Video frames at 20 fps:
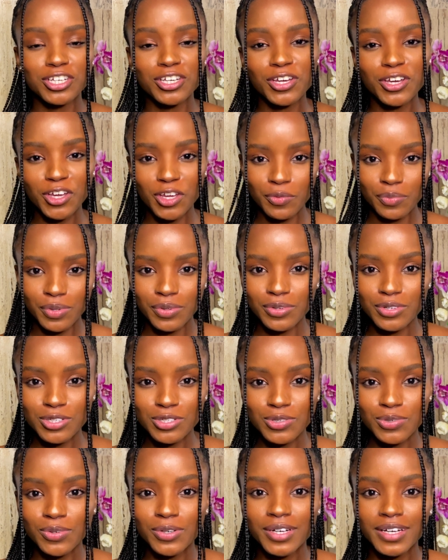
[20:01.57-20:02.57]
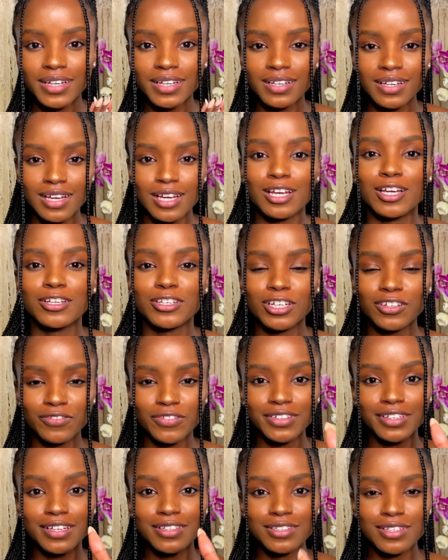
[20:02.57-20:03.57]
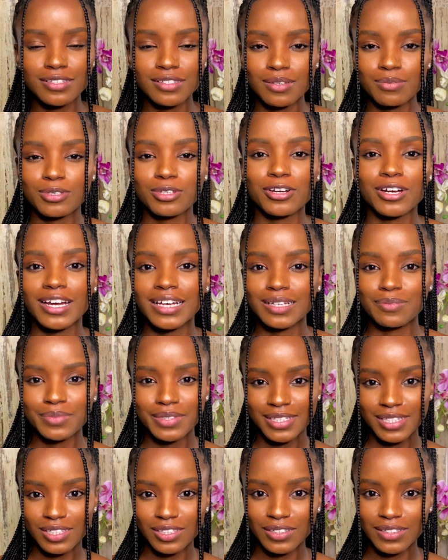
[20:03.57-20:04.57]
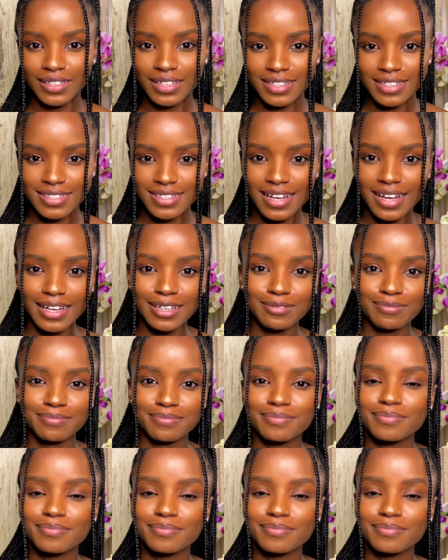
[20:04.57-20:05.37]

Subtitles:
Hope you enjoyed. Don't forget to subscribe. See you next time.